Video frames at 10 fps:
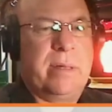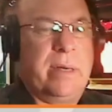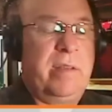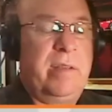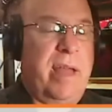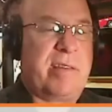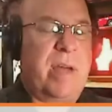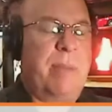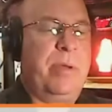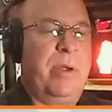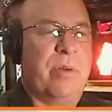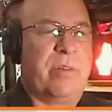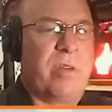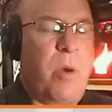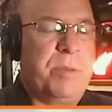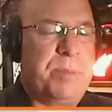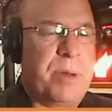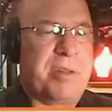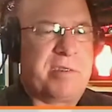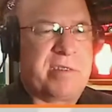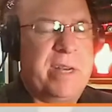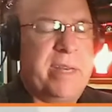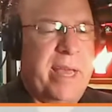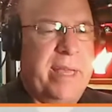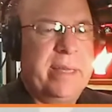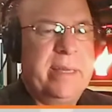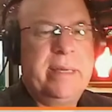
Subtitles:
at least the last couple years, has always been on a Sunday,